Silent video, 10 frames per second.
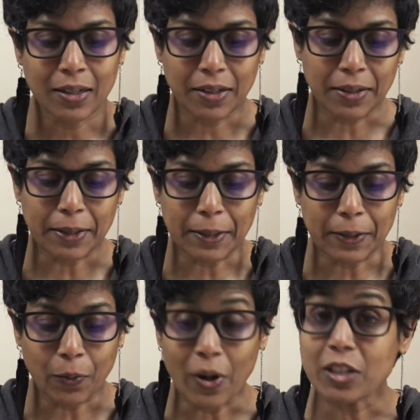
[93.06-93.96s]

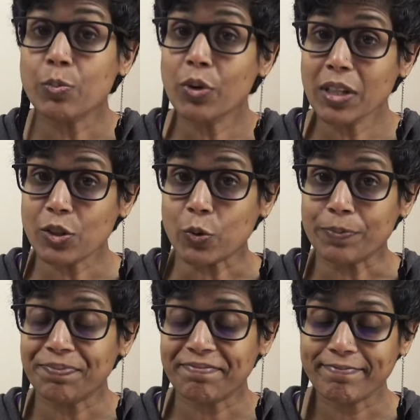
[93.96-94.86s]
went to boarding school.
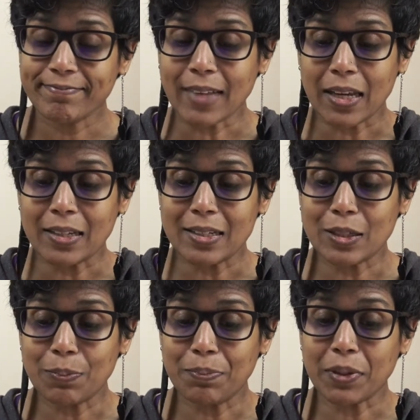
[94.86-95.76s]

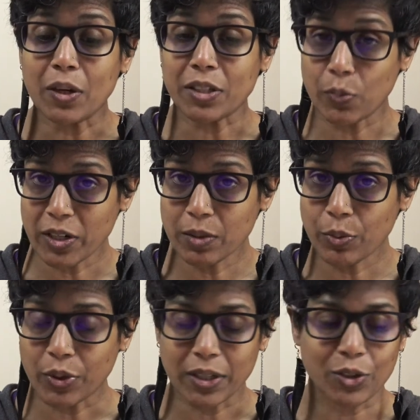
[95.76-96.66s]
And because he went to
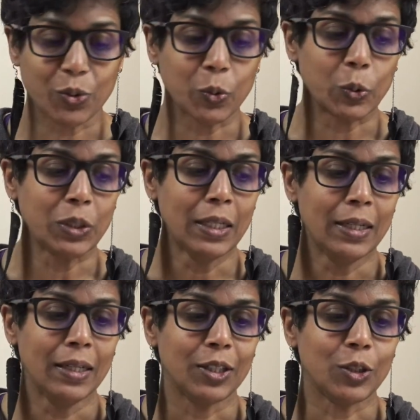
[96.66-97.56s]
boarding school,
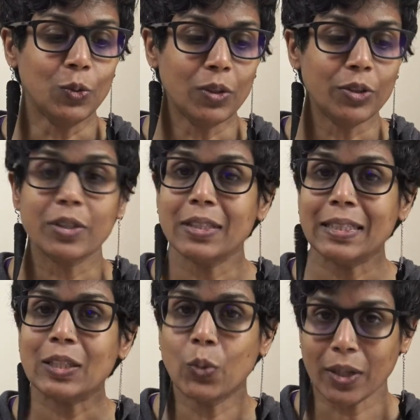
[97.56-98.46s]
you learn to
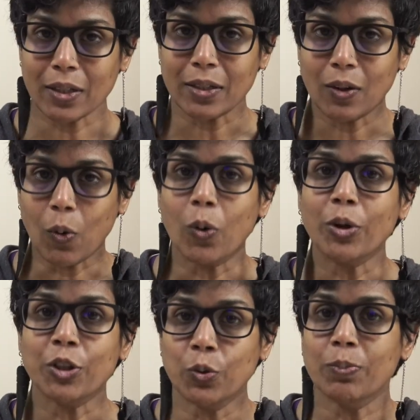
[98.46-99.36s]
eat quickly or
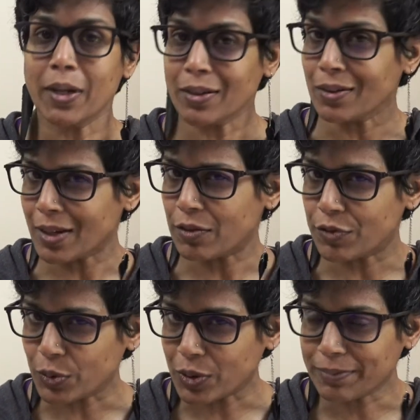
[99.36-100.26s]
you might not get
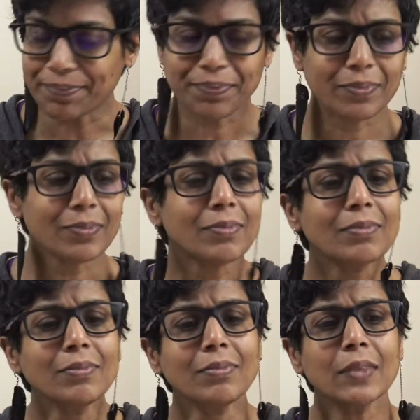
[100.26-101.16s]
food.
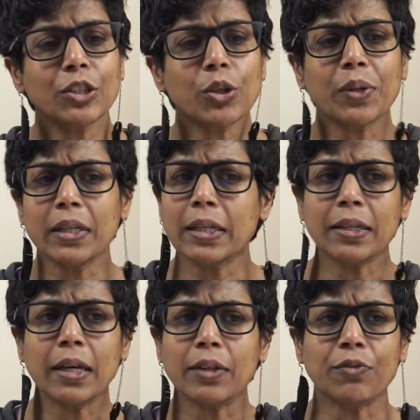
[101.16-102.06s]
So he
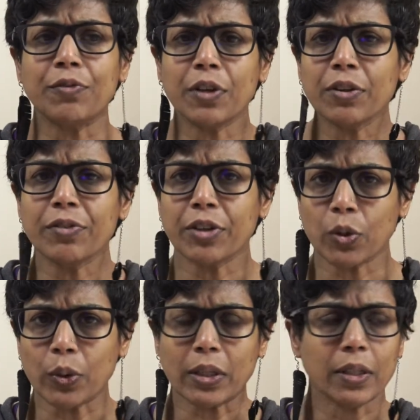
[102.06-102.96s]
ate very, very
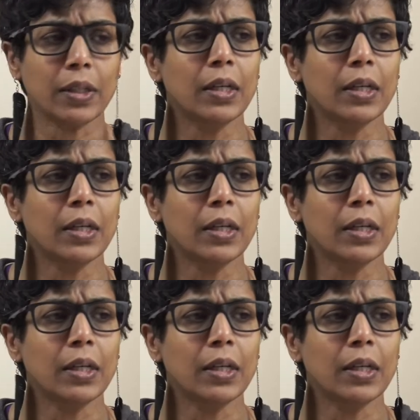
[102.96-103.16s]
quickly.